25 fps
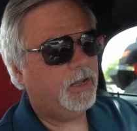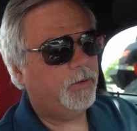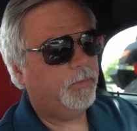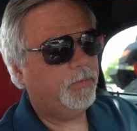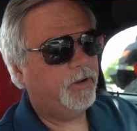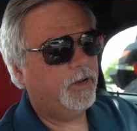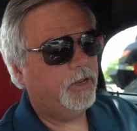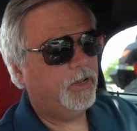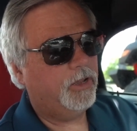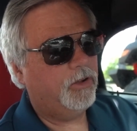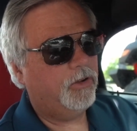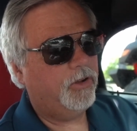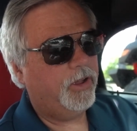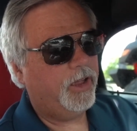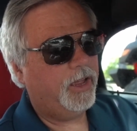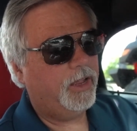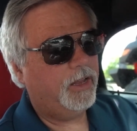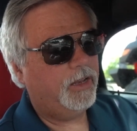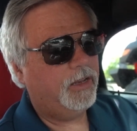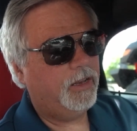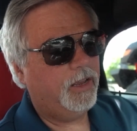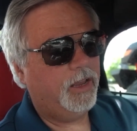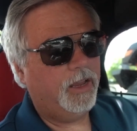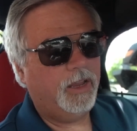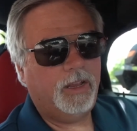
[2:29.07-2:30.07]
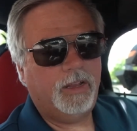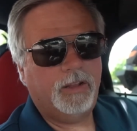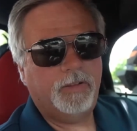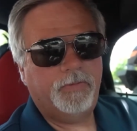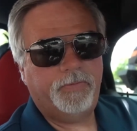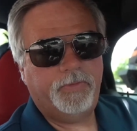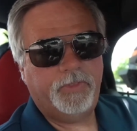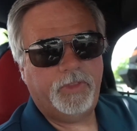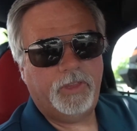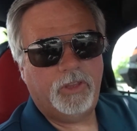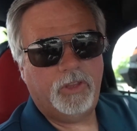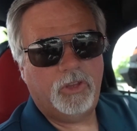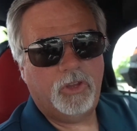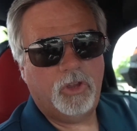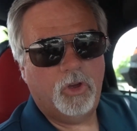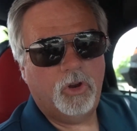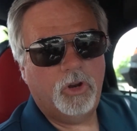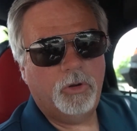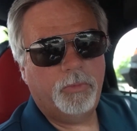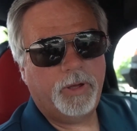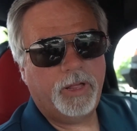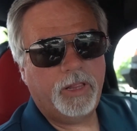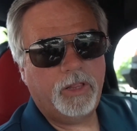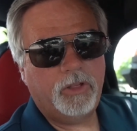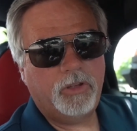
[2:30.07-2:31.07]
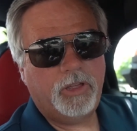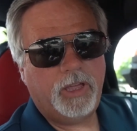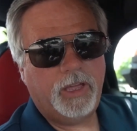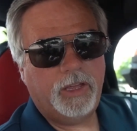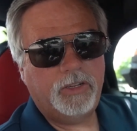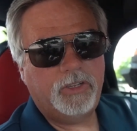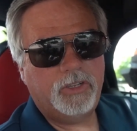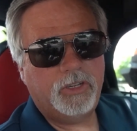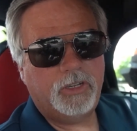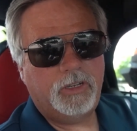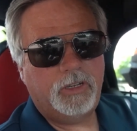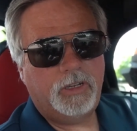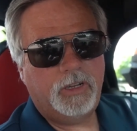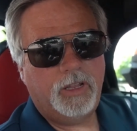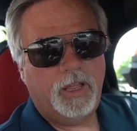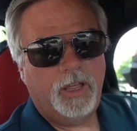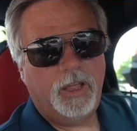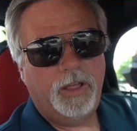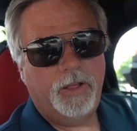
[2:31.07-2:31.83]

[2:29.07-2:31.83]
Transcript: I'm going to go ahead and go to my location,